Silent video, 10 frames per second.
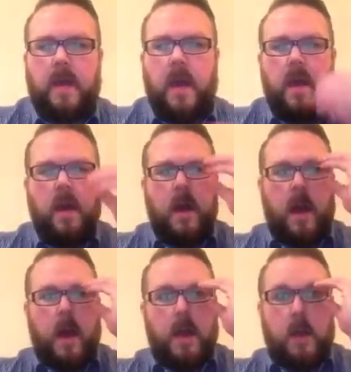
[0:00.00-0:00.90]

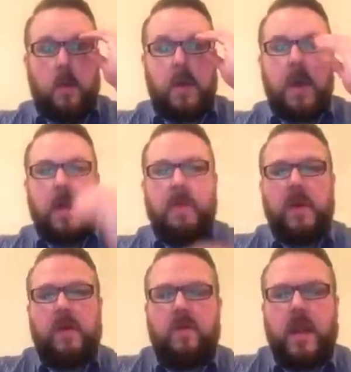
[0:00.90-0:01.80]
a complicated
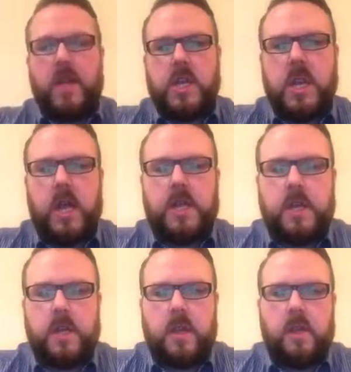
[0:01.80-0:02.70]
piece of
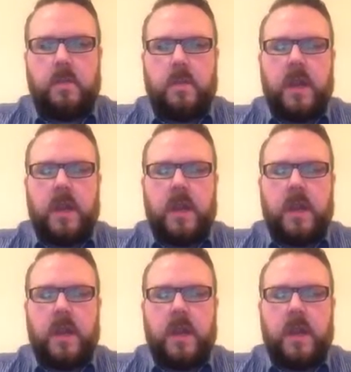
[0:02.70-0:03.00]
legislation that's